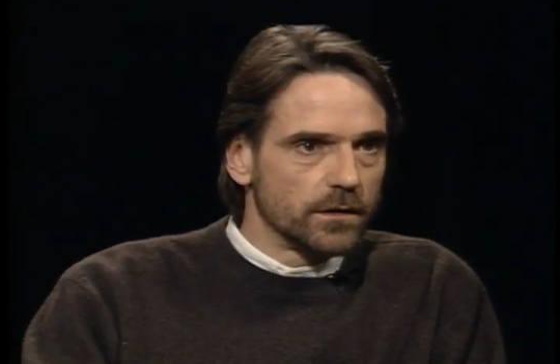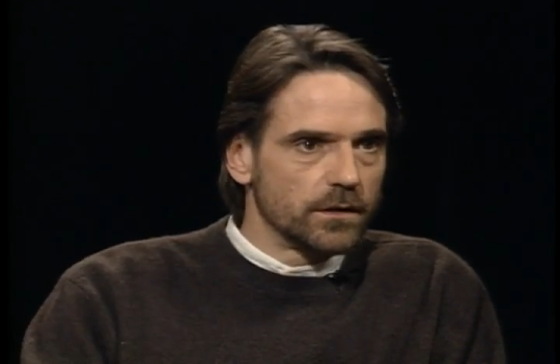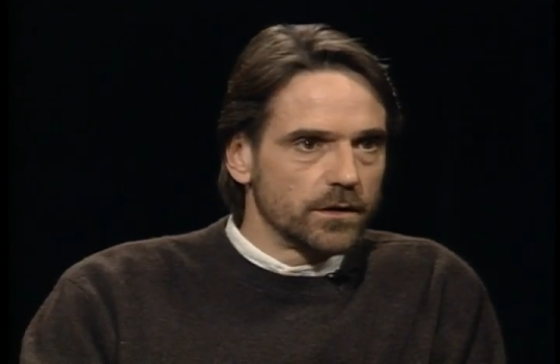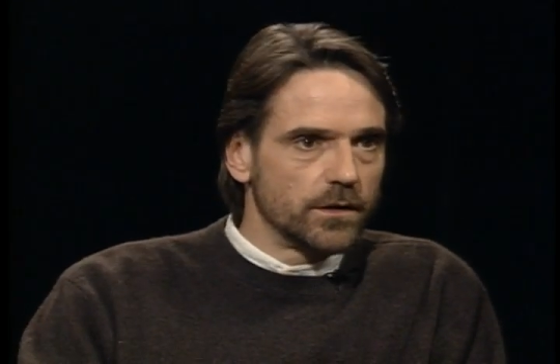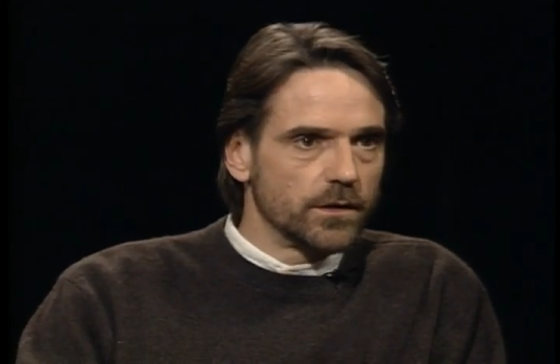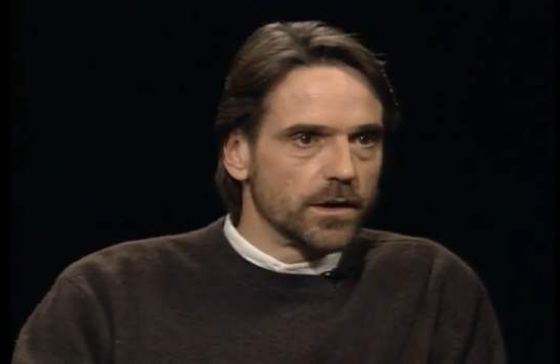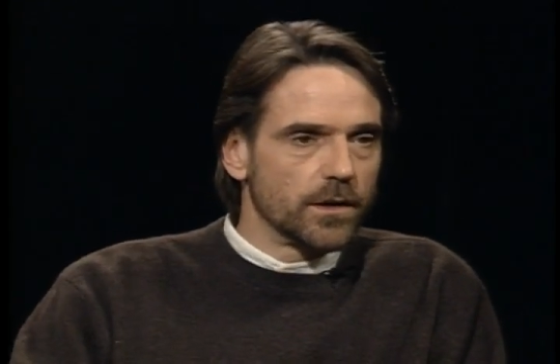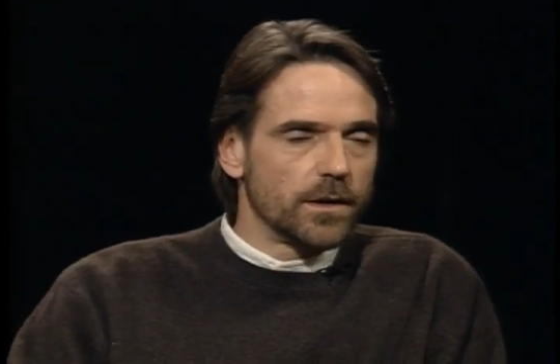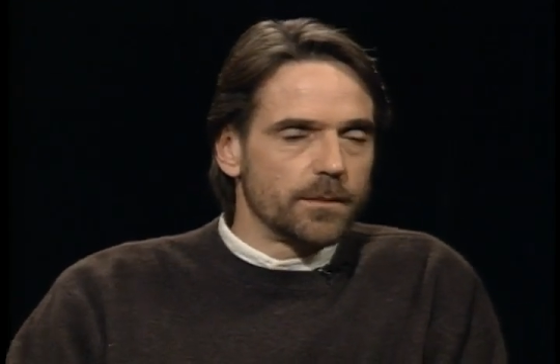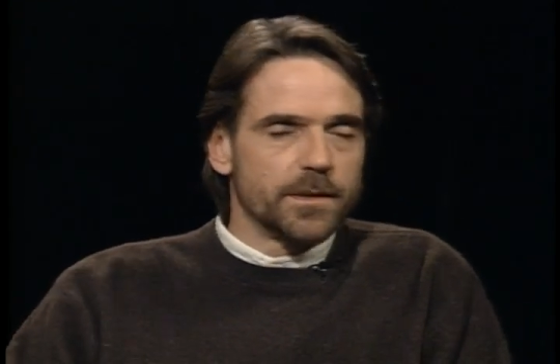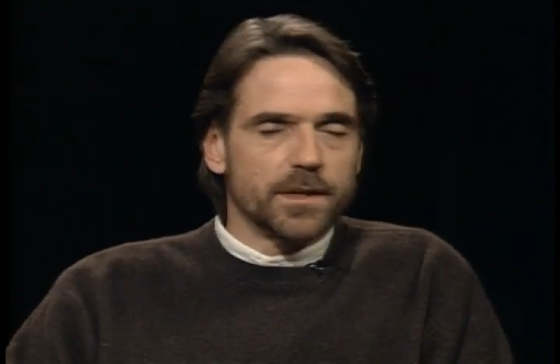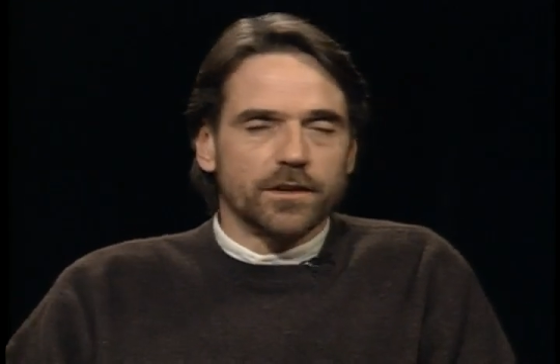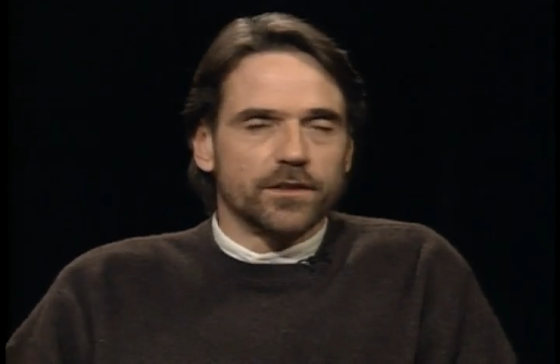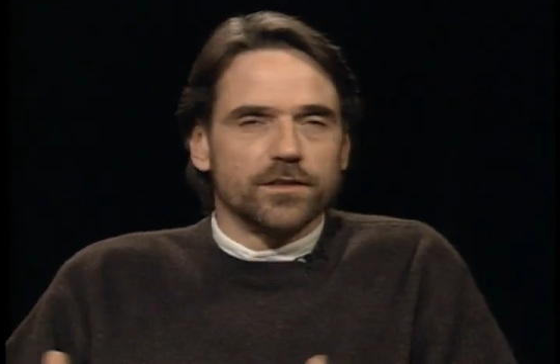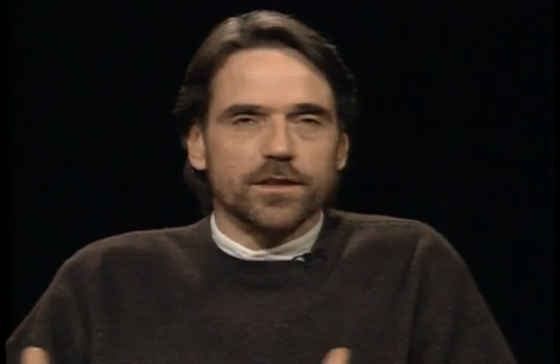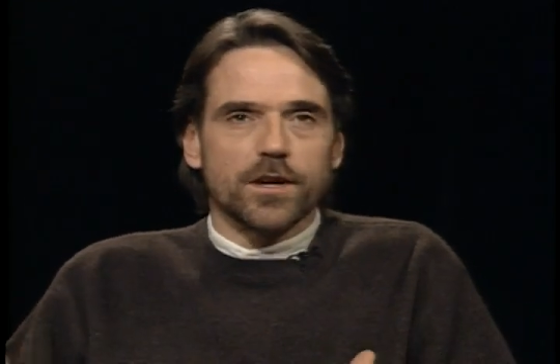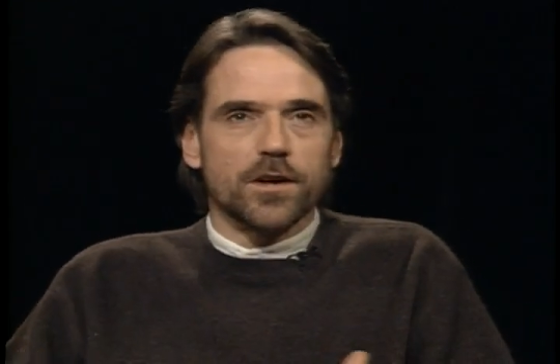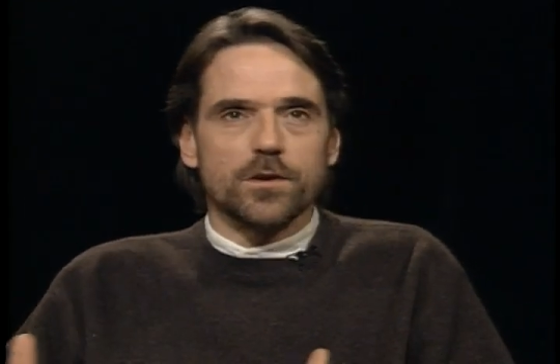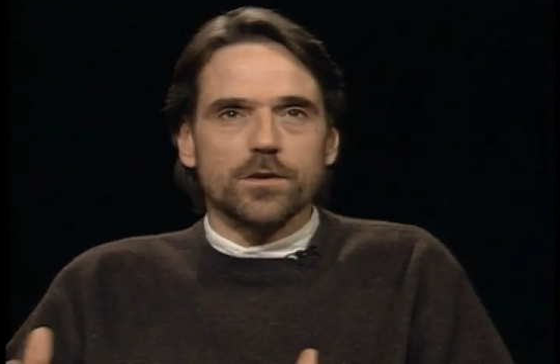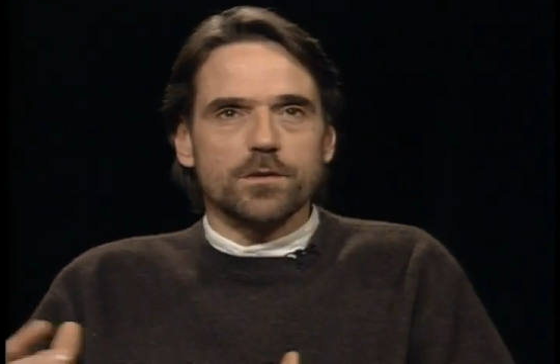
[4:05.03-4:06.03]
There's
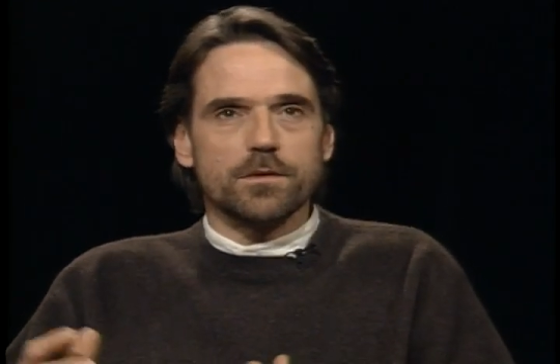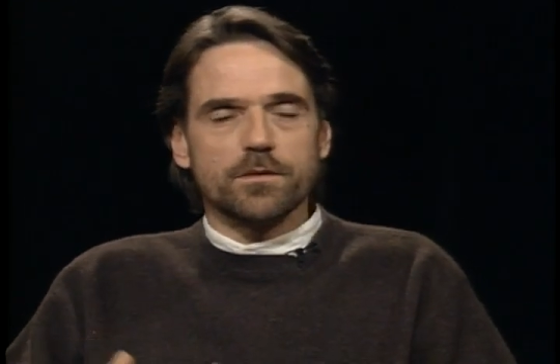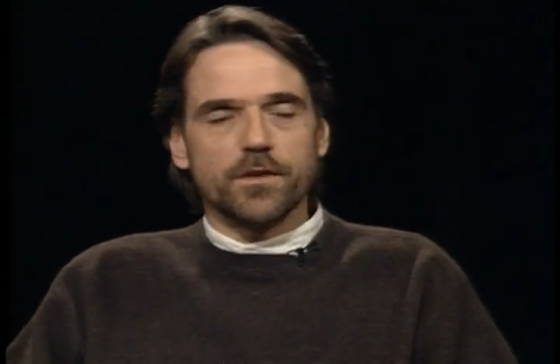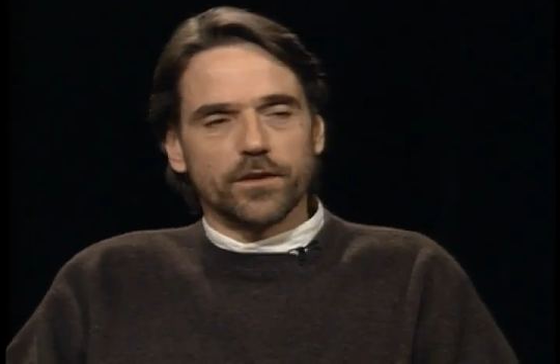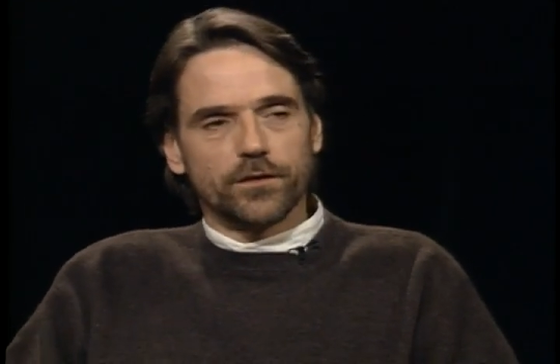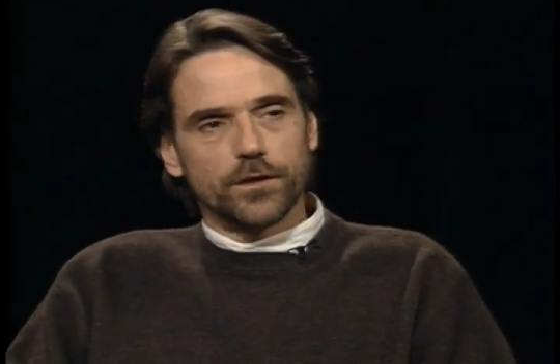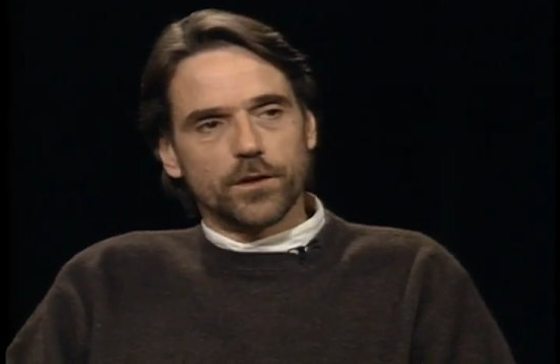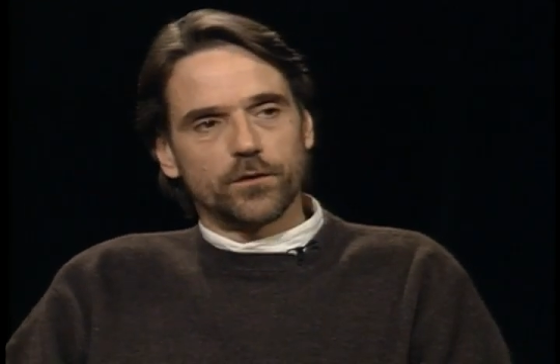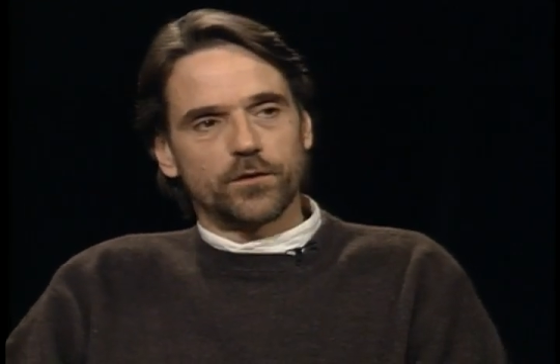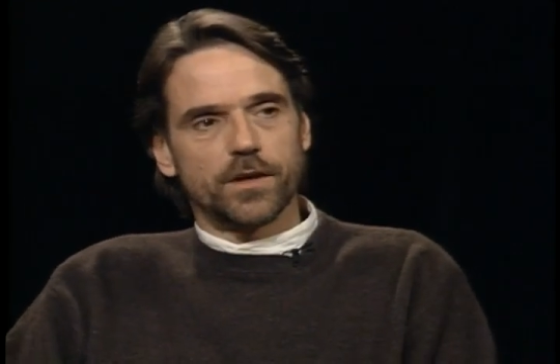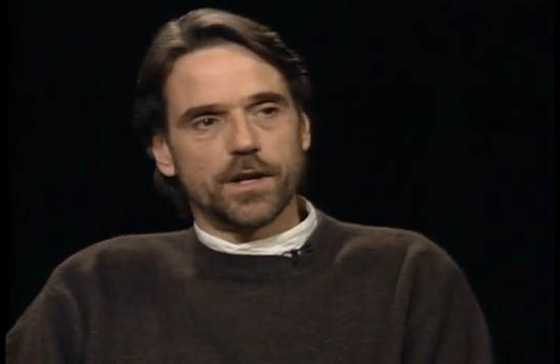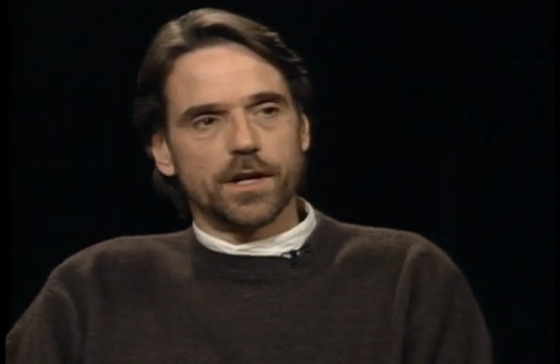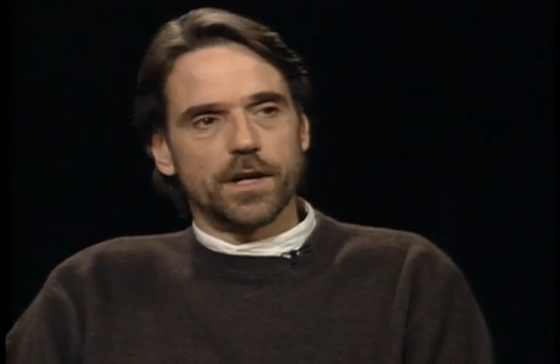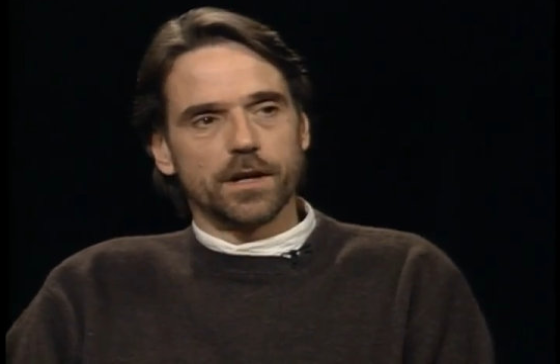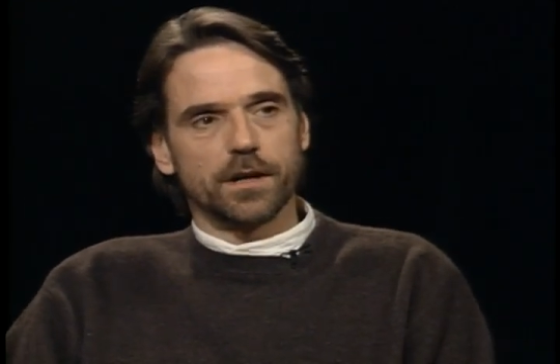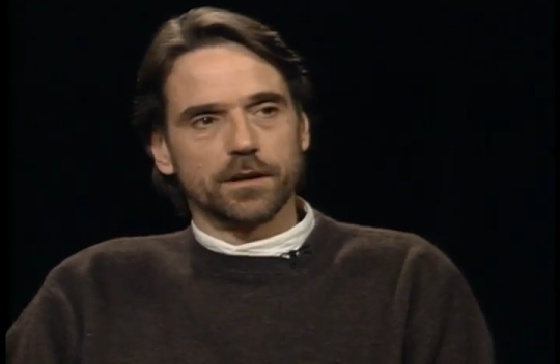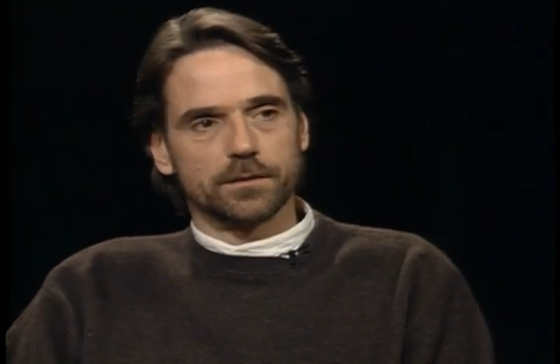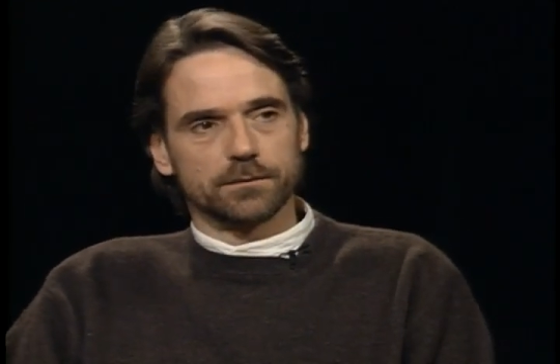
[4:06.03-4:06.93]
no telling.